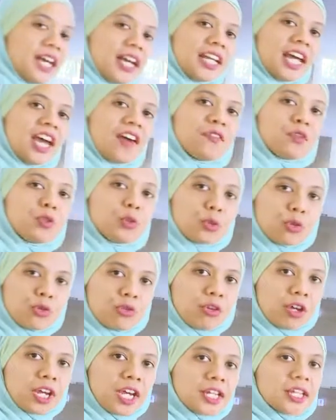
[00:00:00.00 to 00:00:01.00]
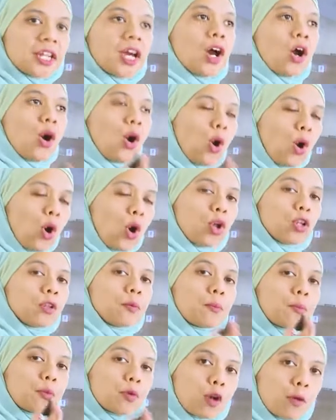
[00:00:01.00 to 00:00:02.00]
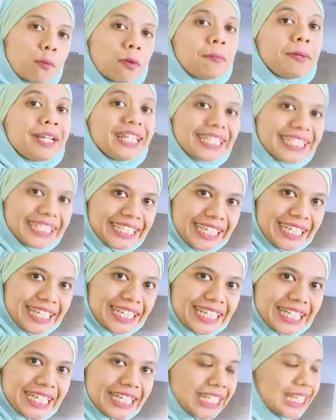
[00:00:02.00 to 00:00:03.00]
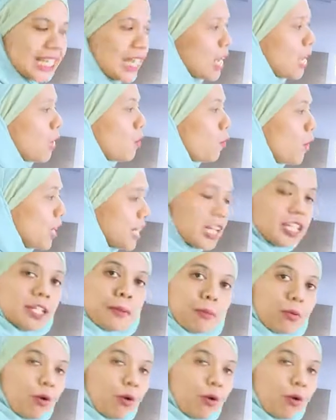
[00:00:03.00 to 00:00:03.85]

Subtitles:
then have to create all probabilities. What are the